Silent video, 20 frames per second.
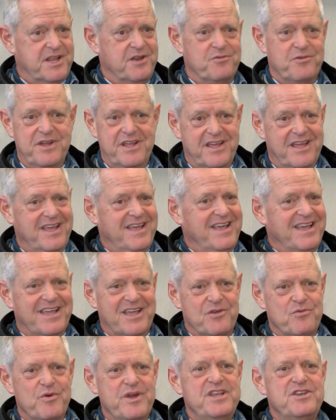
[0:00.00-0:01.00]
Can we,
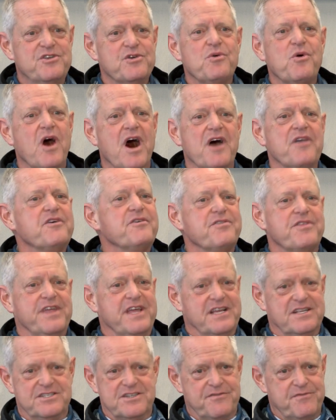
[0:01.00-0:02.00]
can we do other
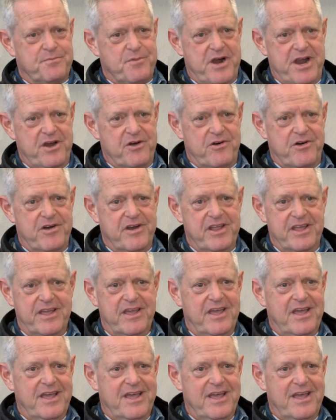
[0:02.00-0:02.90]
things of priority?